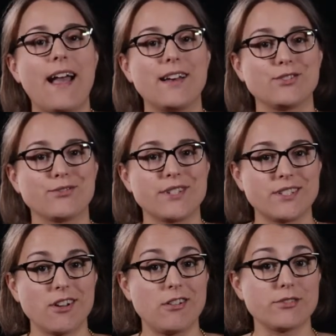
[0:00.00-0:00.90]
As a
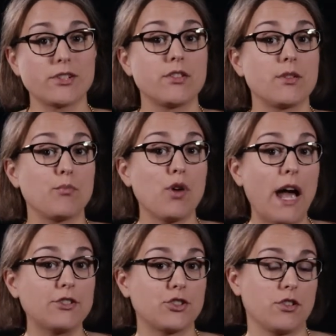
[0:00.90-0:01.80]
result, the
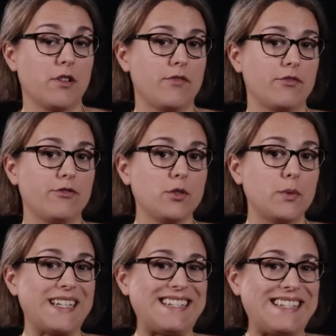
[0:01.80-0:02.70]
pressure of the
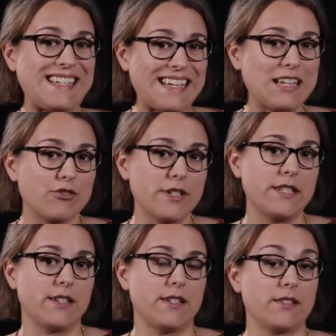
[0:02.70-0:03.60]
fluid
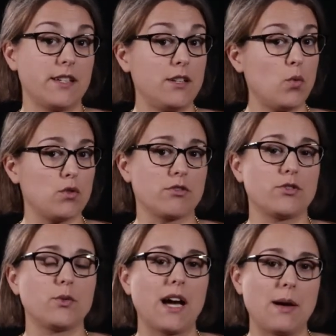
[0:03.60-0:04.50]
decreases in order
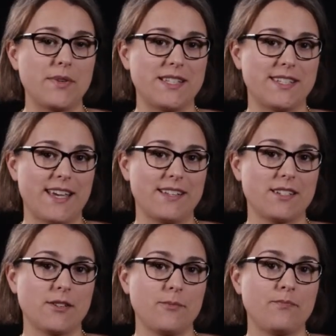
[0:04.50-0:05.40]
to
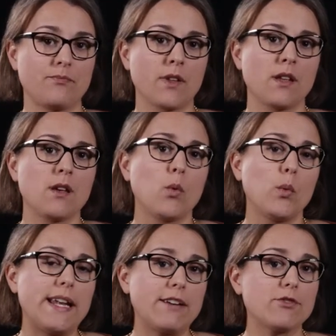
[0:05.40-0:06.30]
compensate.
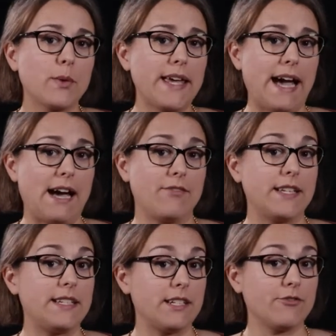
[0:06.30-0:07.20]
Whenever we have
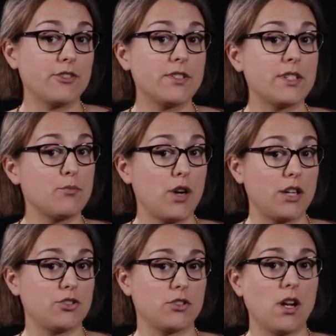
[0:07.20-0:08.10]
a difference in
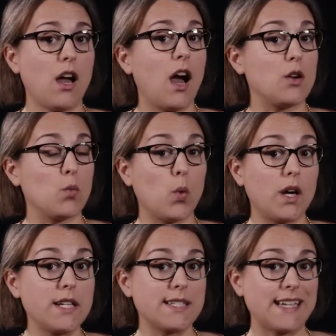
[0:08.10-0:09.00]
pressure on
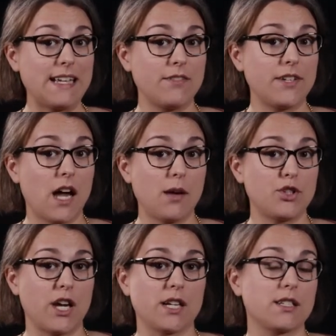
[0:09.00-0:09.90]
one side of an
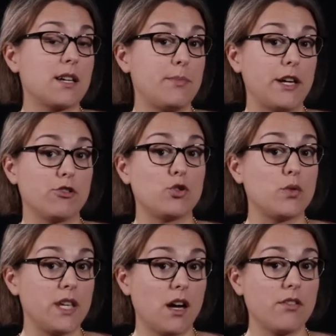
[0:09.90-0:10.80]
object compared to the